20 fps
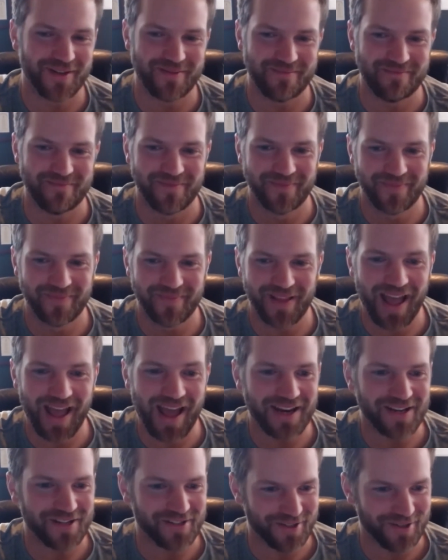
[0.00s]
some
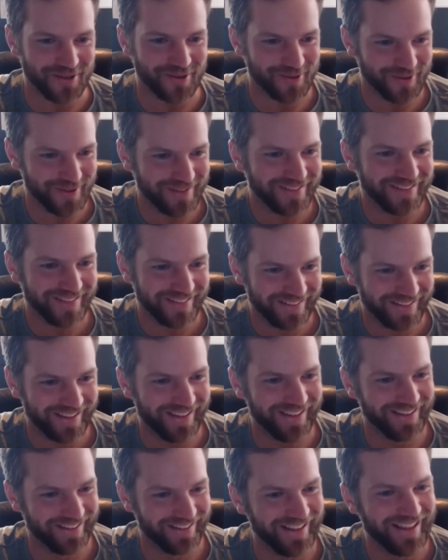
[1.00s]
attitude
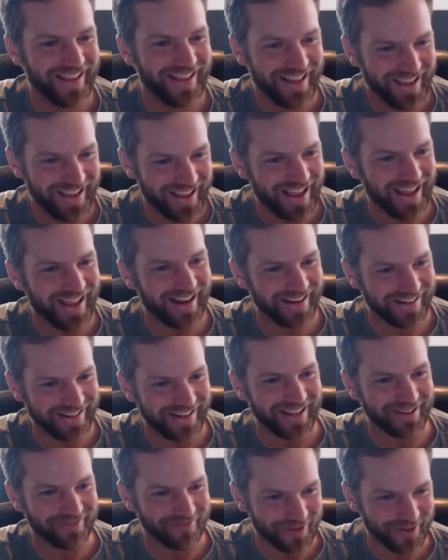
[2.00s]

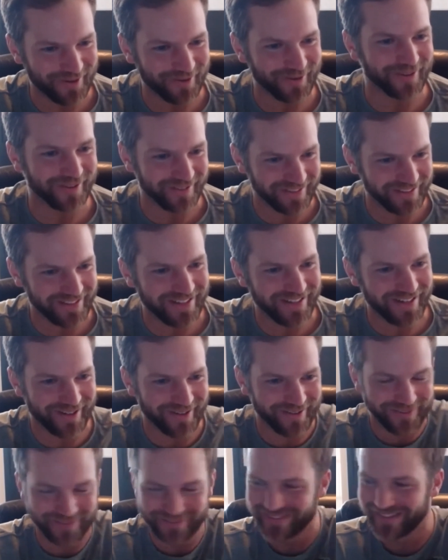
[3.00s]
and we were,
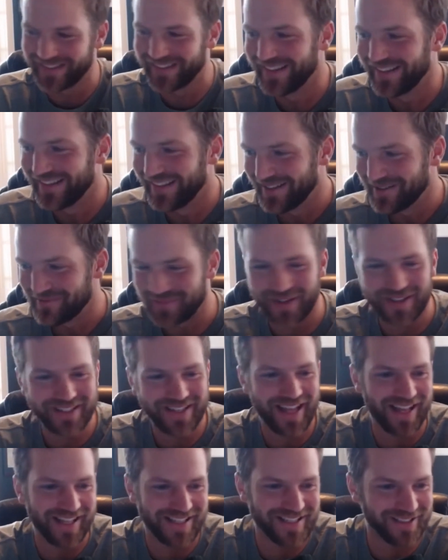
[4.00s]

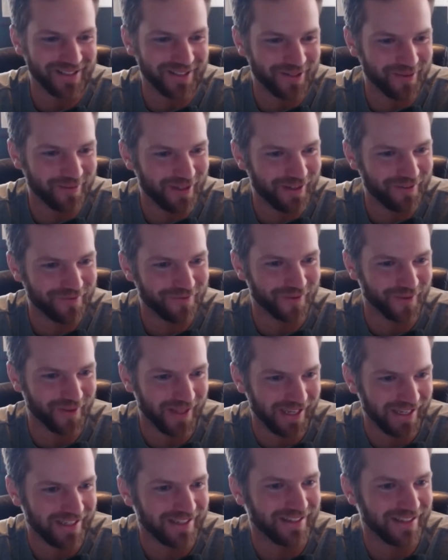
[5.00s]
button heads a little bit for
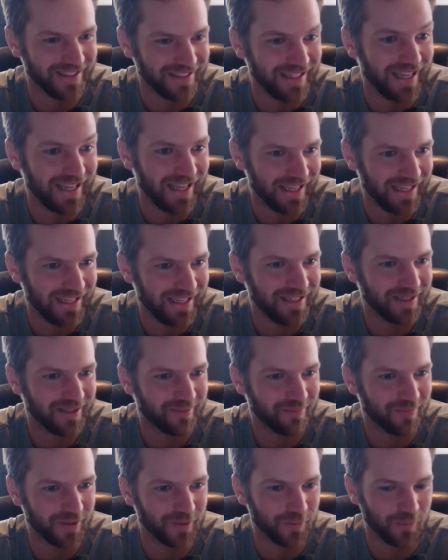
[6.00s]
like a day.
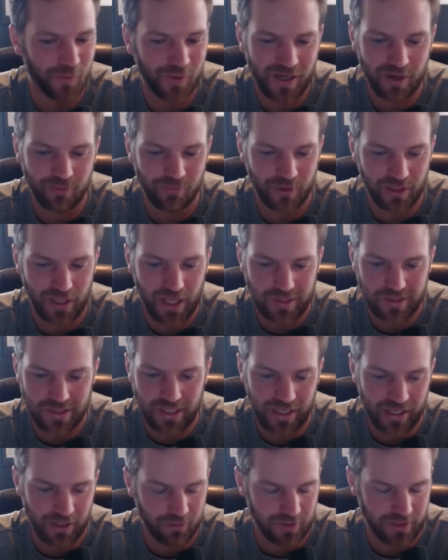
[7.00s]
But when I realized
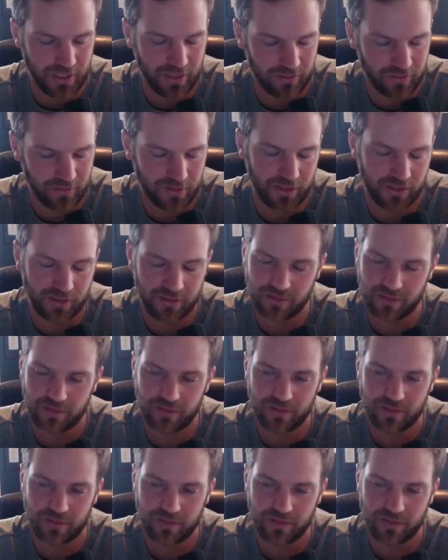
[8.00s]
that, I was like, look,